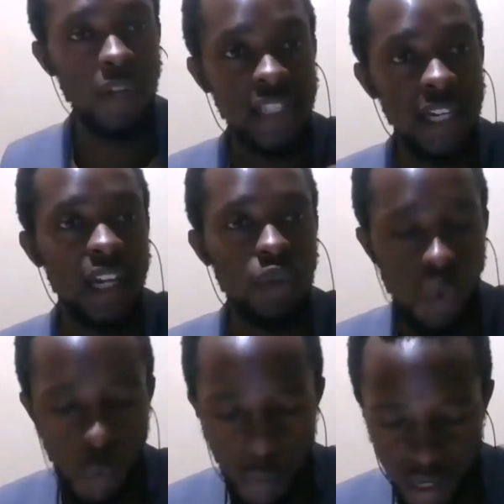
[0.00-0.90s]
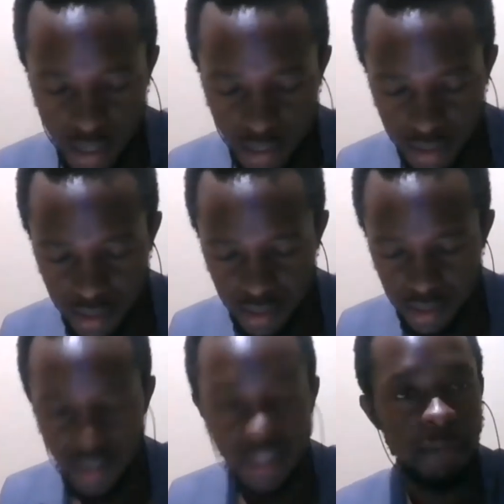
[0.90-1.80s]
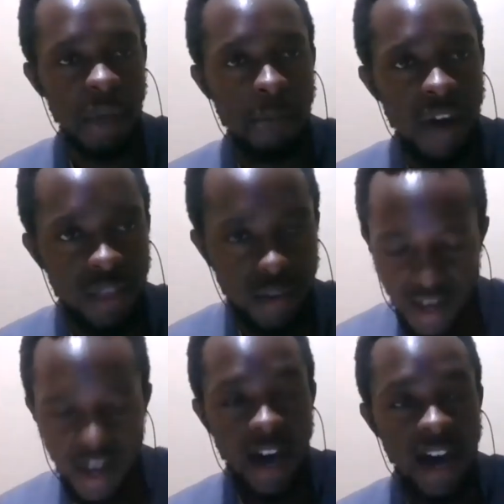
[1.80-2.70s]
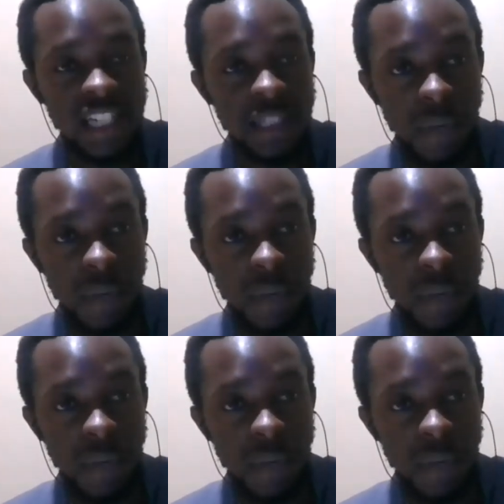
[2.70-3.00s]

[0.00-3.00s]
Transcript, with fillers: I don't know of a more resilient woman than my mother.